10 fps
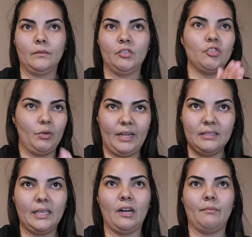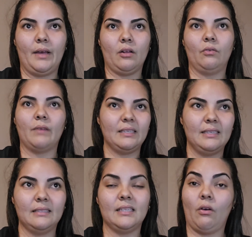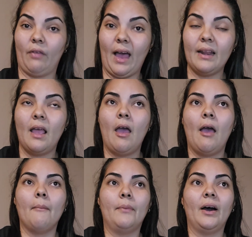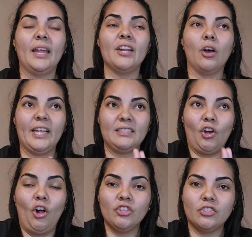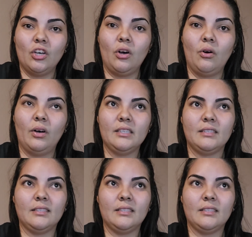students and our medical residents and all that. But it's also